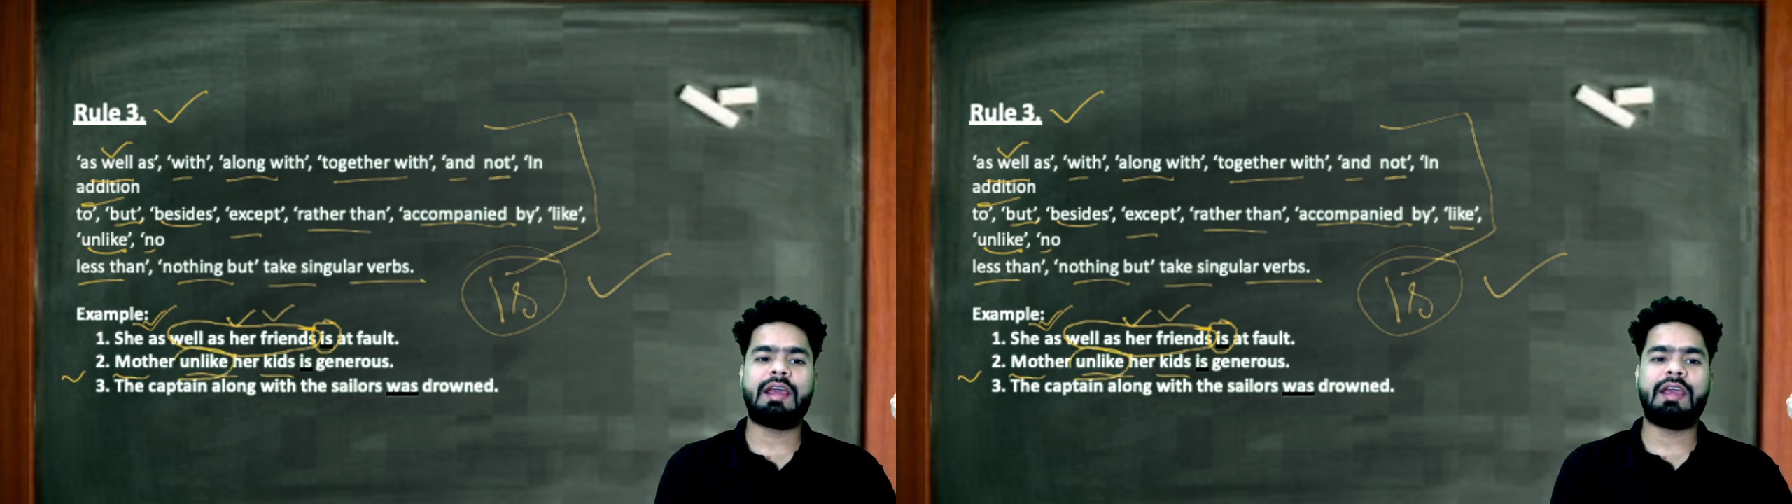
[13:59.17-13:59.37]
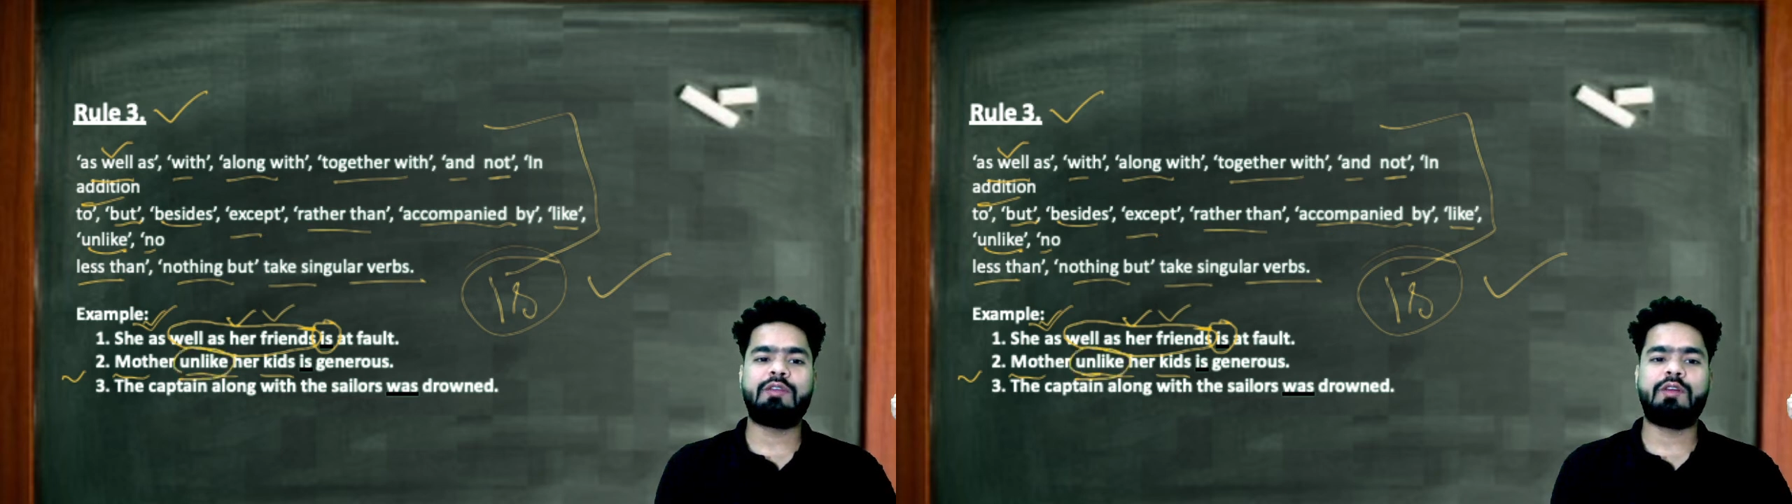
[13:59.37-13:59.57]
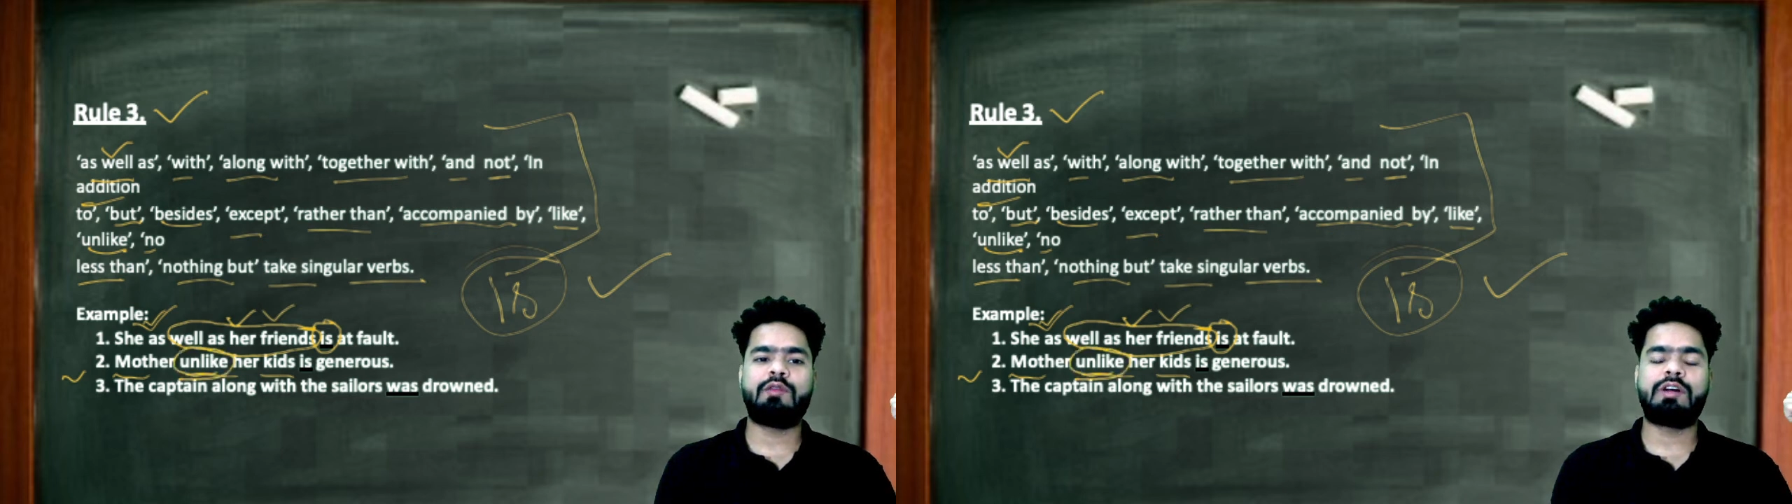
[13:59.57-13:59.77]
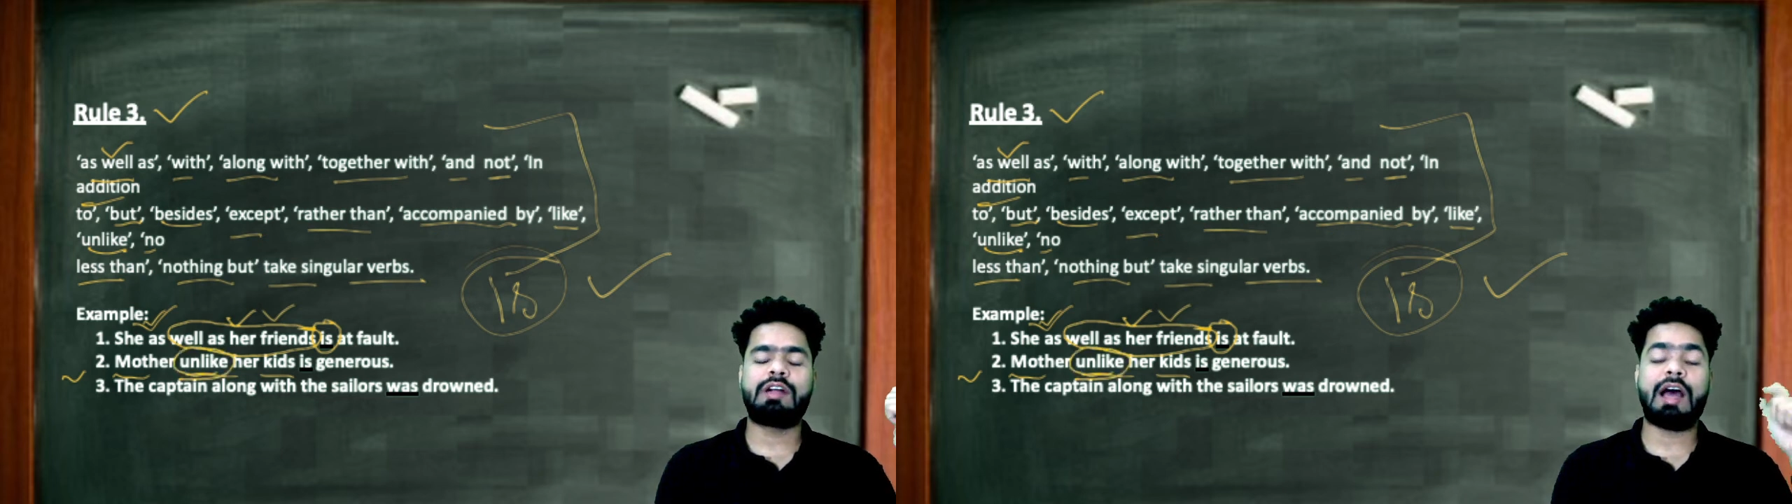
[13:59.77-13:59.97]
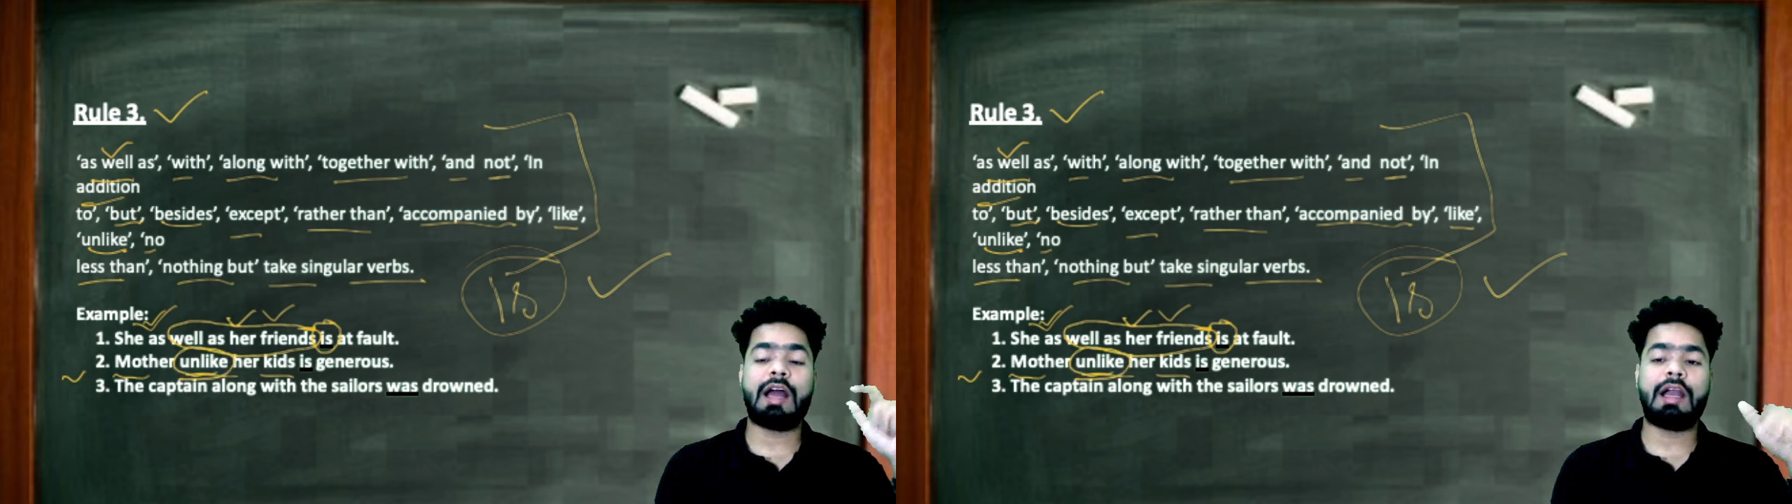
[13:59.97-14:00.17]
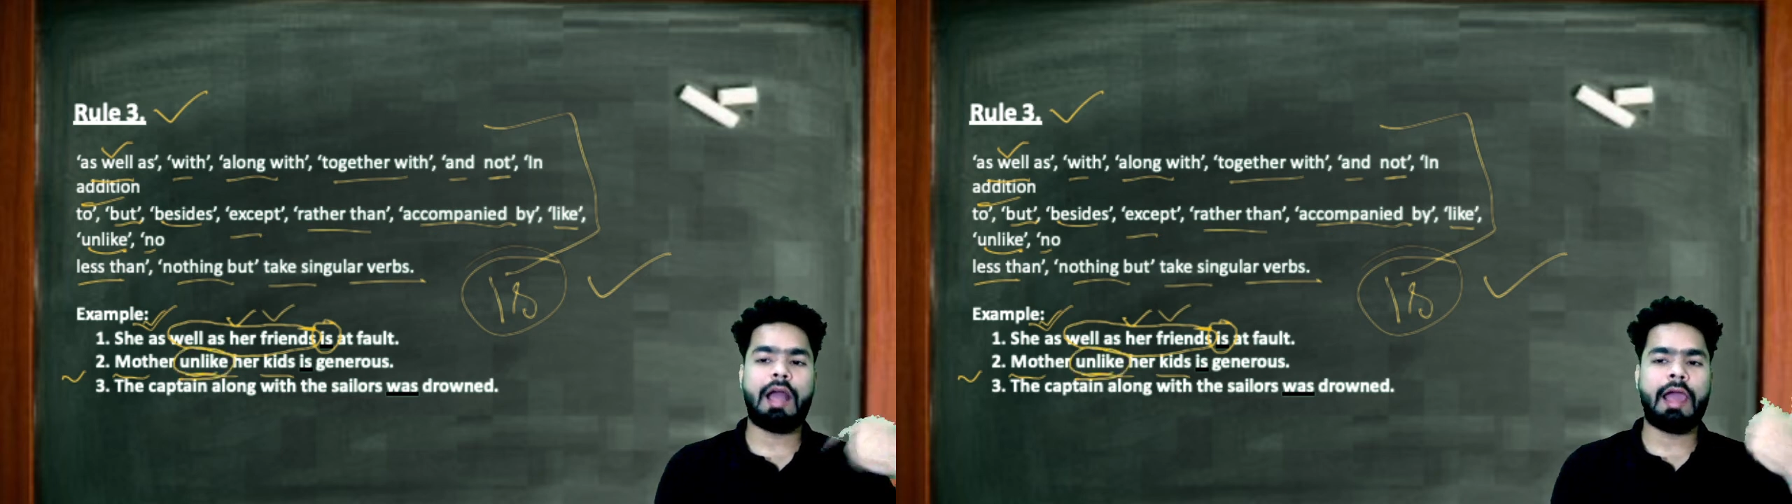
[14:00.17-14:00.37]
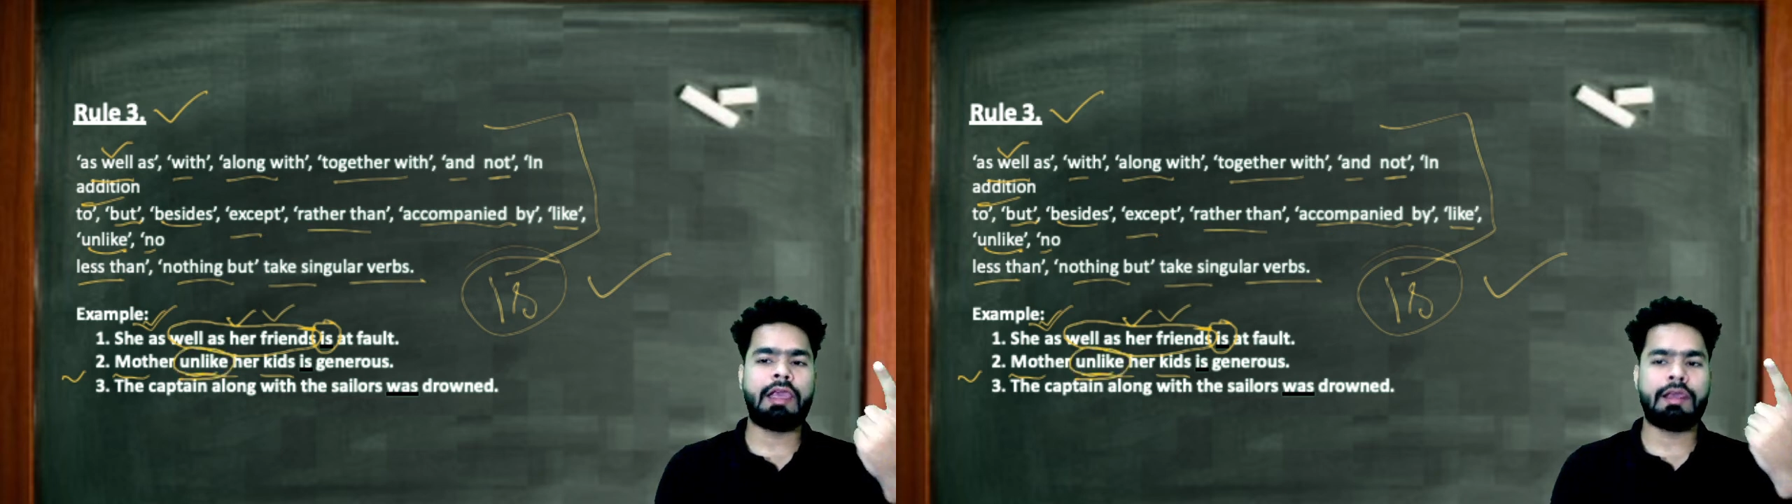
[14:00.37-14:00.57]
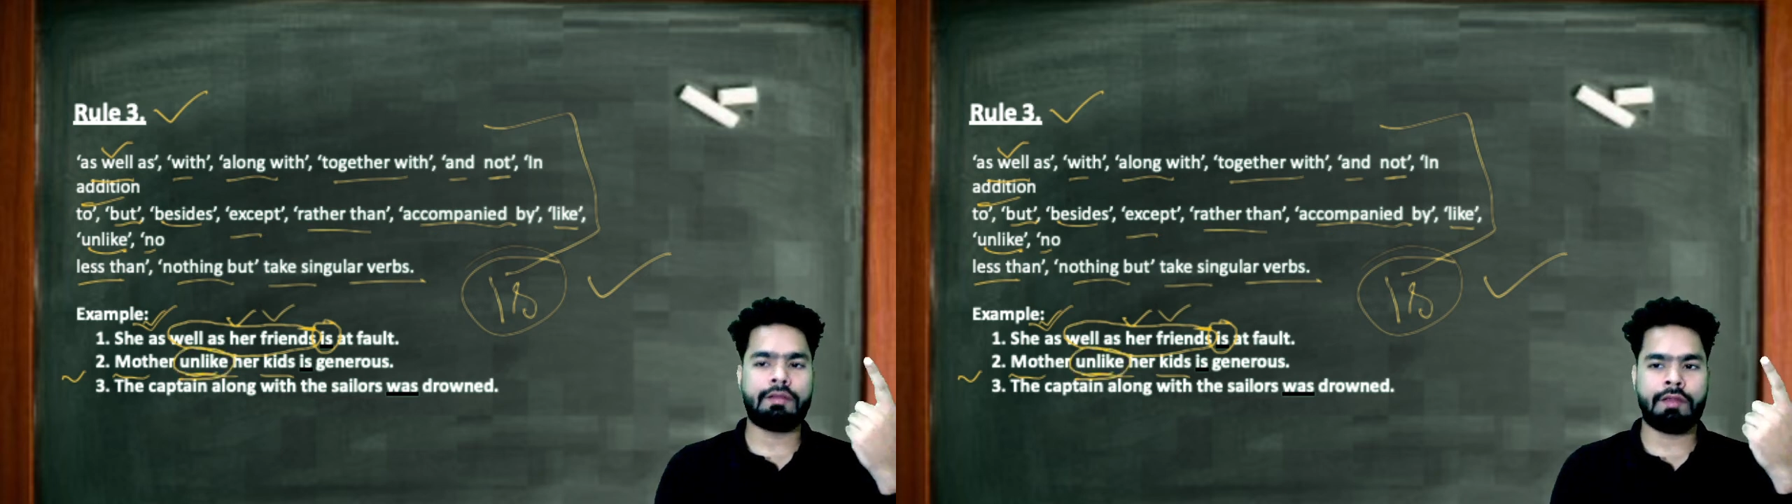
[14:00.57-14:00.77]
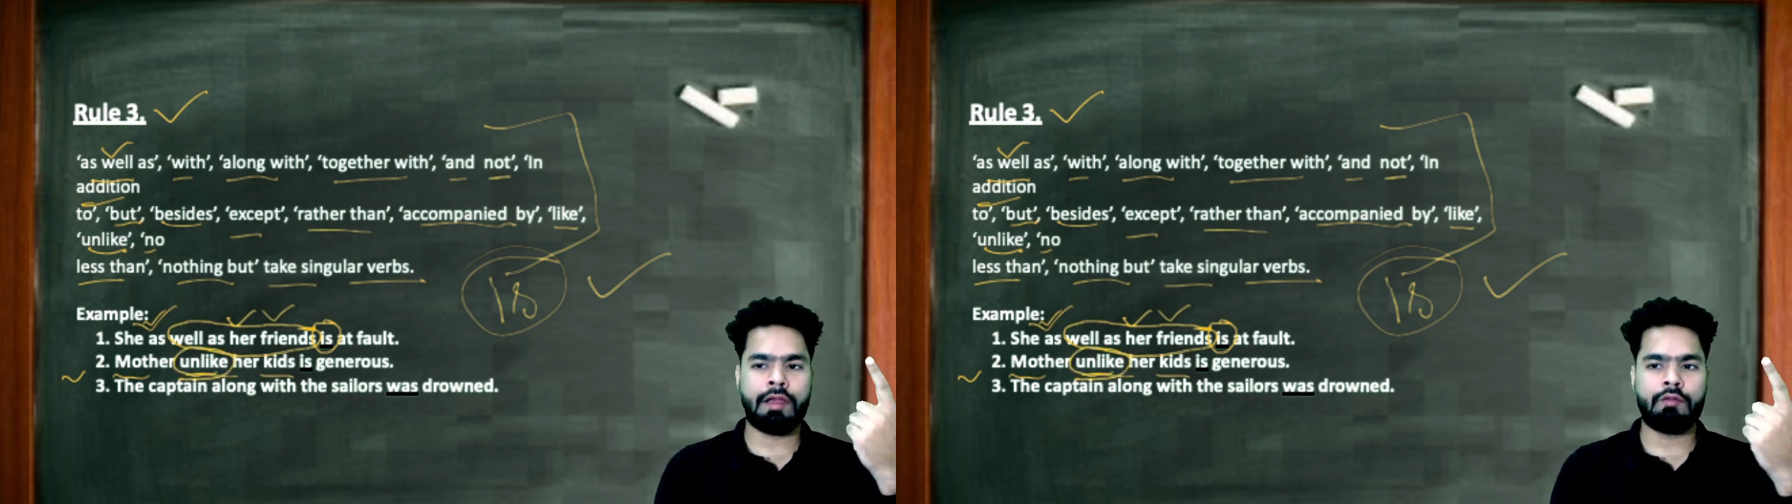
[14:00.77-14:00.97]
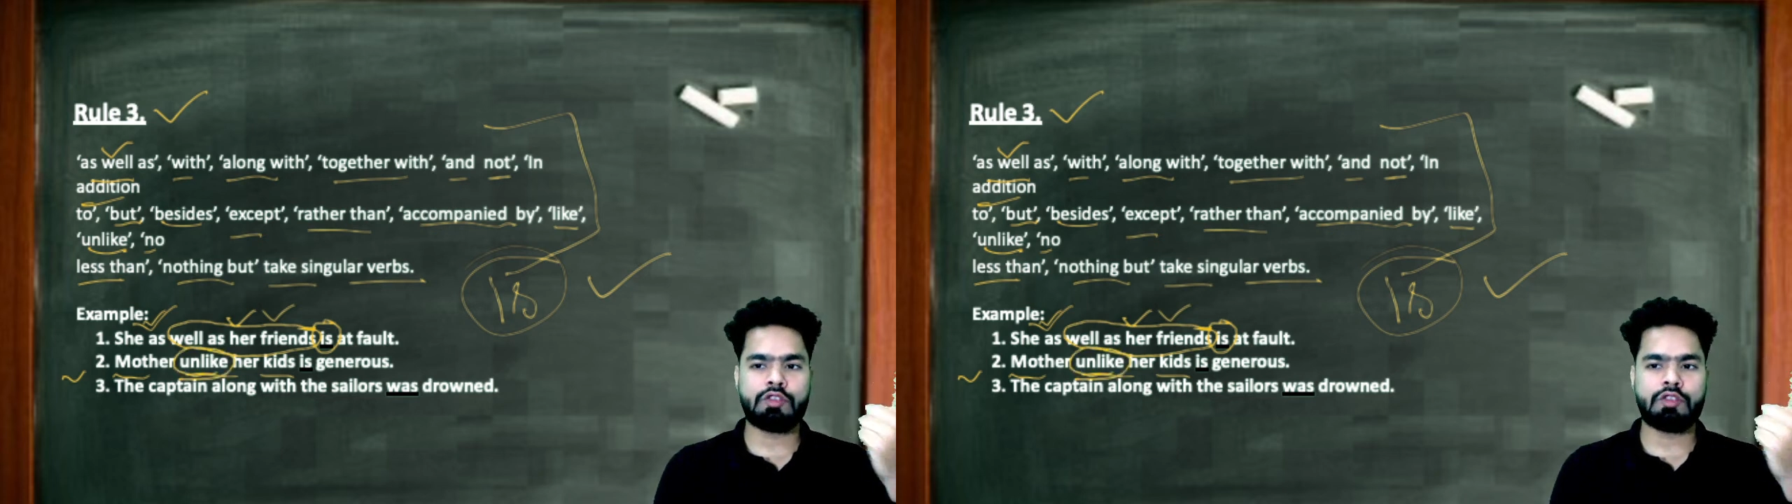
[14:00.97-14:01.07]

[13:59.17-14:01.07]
If a word unlike is there,